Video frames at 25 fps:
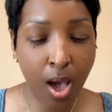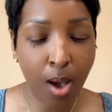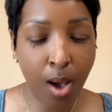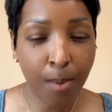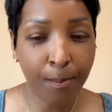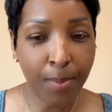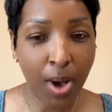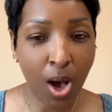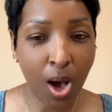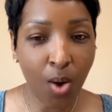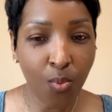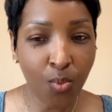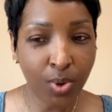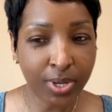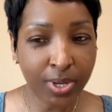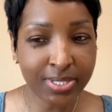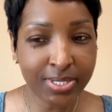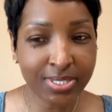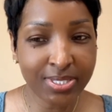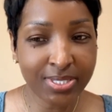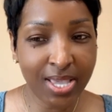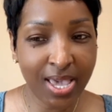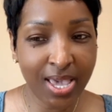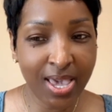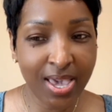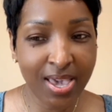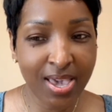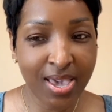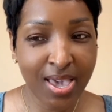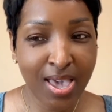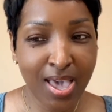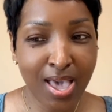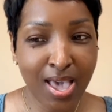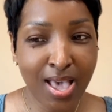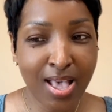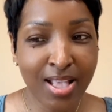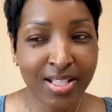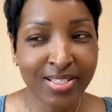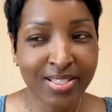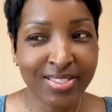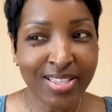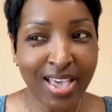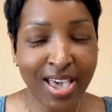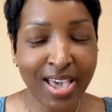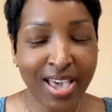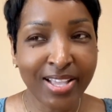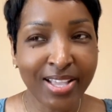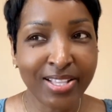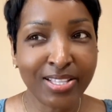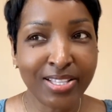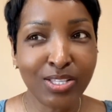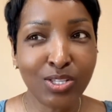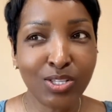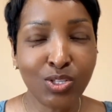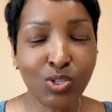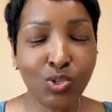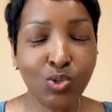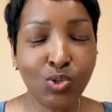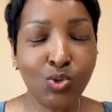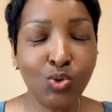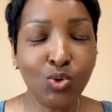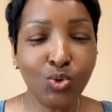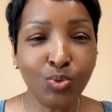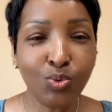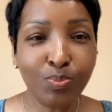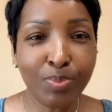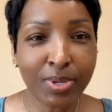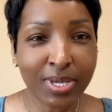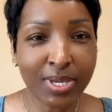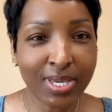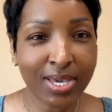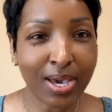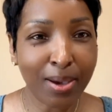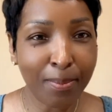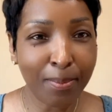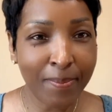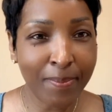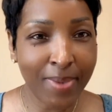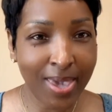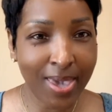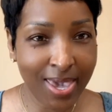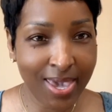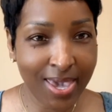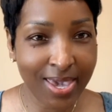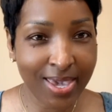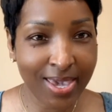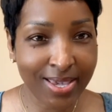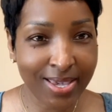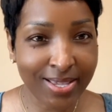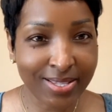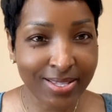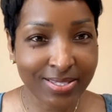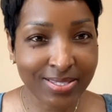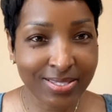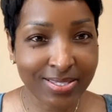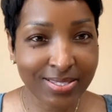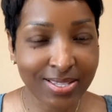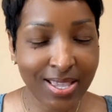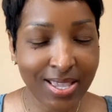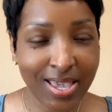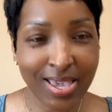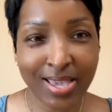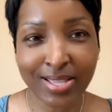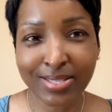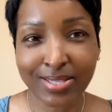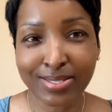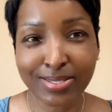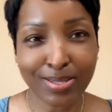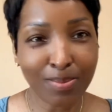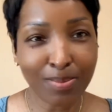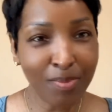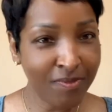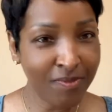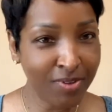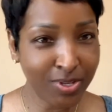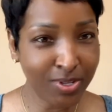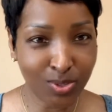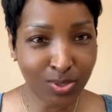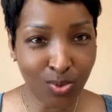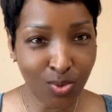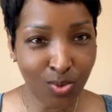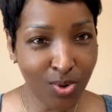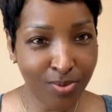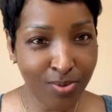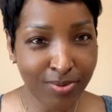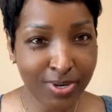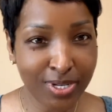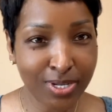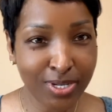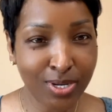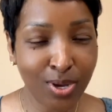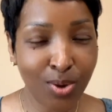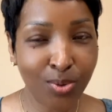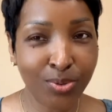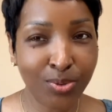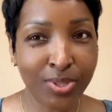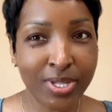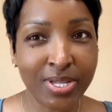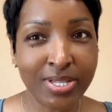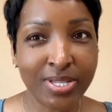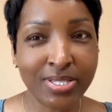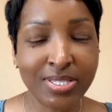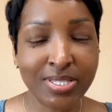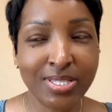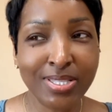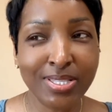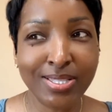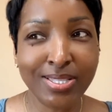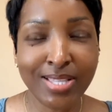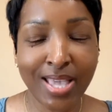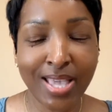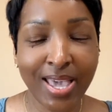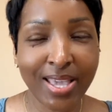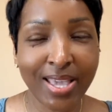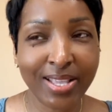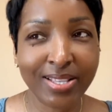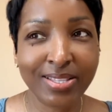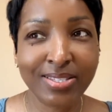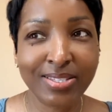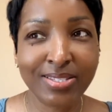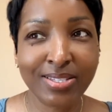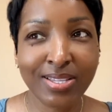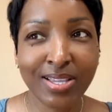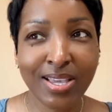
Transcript: But I want to say that you'd be amazed, and some of us already know this, that